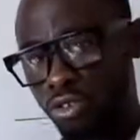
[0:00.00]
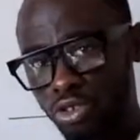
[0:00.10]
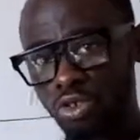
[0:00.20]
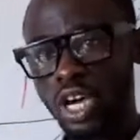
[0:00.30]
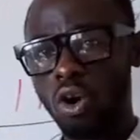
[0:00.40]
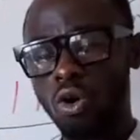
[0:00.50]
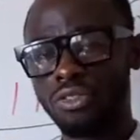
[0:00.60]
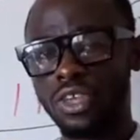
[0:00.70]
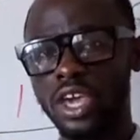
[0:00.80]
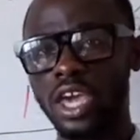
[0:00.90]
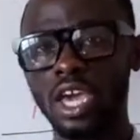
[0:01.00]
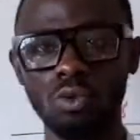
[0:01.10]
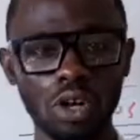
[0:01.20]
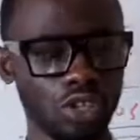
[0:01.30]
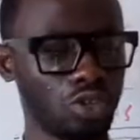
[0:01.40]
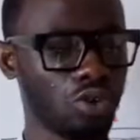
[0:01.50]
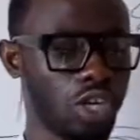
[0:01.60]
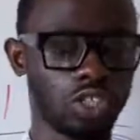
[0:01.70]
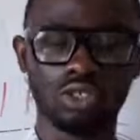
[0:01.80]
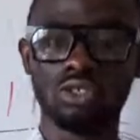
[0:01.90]
do the whole thing again. What you do
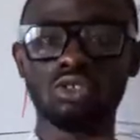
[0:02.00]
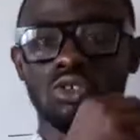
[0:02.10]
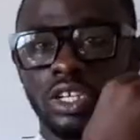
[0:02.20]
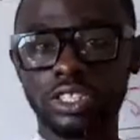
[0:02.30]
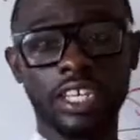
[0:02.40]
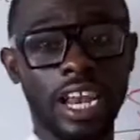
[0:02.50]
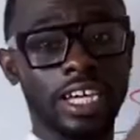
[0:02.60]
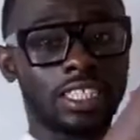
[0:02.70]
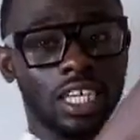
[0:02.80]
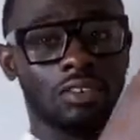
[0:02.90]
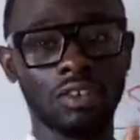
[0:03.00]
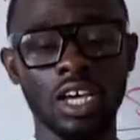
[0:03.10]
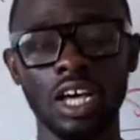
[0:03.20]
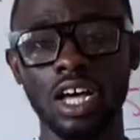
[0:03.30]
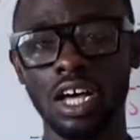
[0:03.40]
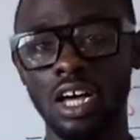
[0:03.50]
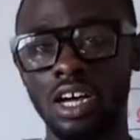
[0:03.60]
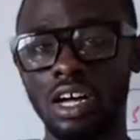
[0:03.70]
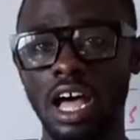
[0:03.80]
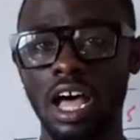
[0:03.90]
is to do selective,
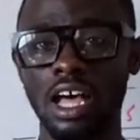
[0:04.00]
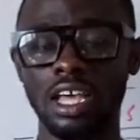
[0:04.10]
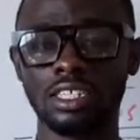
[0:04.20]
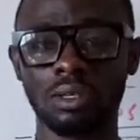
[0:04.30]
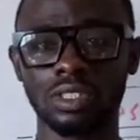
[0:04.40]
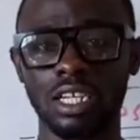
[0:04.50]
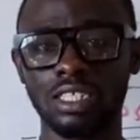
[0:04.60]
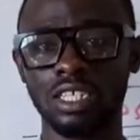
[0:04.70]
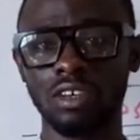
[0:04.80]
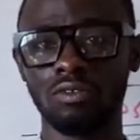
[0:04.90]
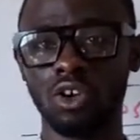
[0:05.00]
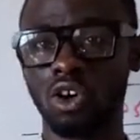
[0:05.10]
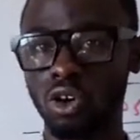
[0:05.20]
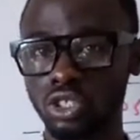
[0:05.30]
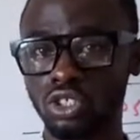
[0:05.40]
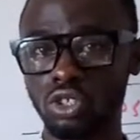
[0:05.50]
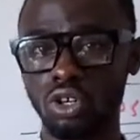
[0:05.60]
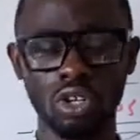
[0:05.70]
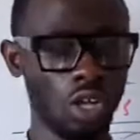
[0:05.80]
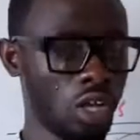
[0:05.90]
substantive or
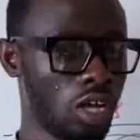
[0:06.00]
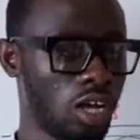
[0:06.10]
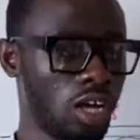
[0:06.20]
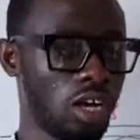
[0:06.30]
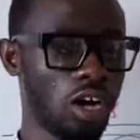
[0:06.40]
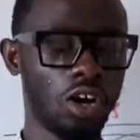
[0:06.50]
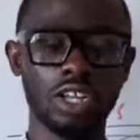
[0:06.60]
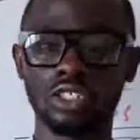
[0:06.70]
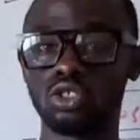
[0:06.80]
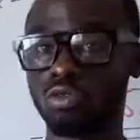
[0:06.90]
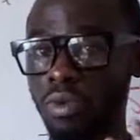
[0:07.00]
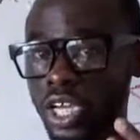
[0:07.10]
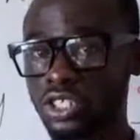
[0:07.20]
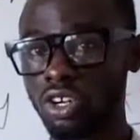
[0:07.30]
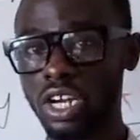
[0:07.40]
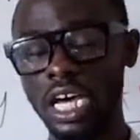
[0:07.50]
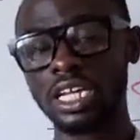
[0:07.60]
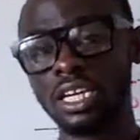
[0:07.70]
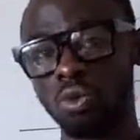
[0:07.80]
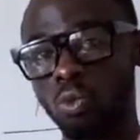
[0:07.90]
control audits to make sure
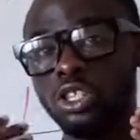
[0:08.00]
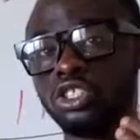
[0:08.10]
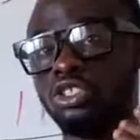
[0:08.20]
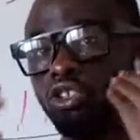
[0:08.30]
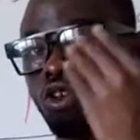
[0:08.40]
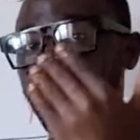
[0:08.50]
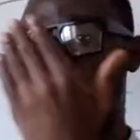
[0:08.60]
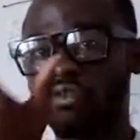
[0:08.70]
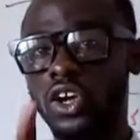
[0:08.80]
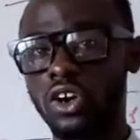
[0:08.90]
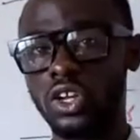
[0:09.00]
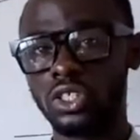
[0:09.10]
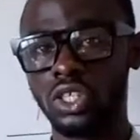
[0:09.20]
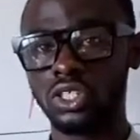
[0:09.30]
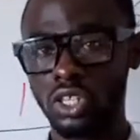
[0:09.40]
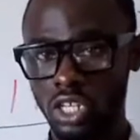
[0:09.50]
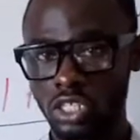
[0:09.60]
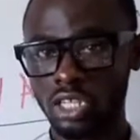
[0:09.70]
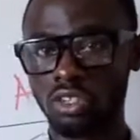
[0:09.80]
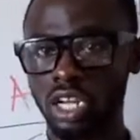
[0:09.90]
that what you know of the organization
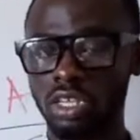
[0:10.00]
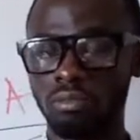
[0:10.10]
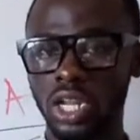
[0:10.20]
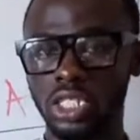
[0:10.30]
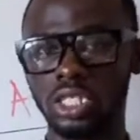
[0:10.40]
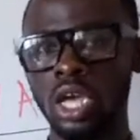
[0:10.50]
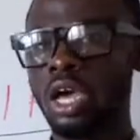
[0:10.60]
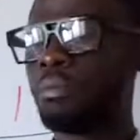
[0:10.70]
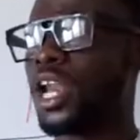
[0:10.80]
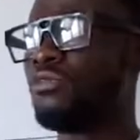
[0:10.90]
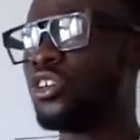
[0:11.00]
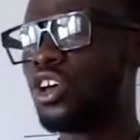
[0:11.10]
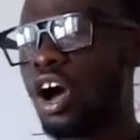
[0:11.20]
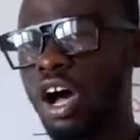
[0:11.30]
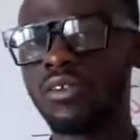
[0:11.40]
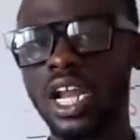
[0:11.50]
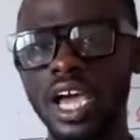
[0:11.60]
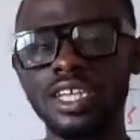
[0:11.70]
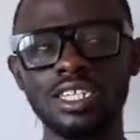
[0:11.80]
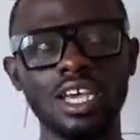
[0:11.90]
is actually in place. But if you don't have
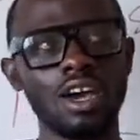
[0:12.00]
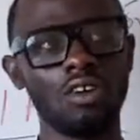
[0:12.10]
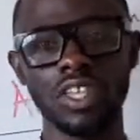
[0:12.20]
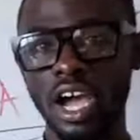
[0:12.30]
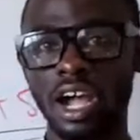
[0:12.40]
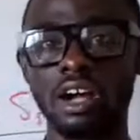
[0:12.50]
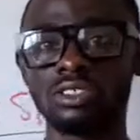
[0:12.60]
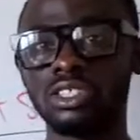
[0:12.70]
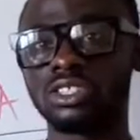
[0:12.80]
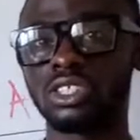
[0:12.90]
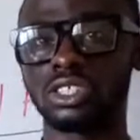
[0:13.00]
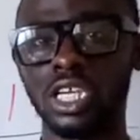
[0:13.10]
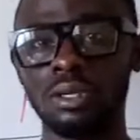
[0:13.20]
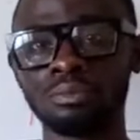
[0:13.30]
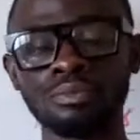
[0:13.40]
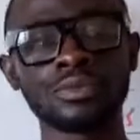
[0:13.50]
an idea of the accounting system,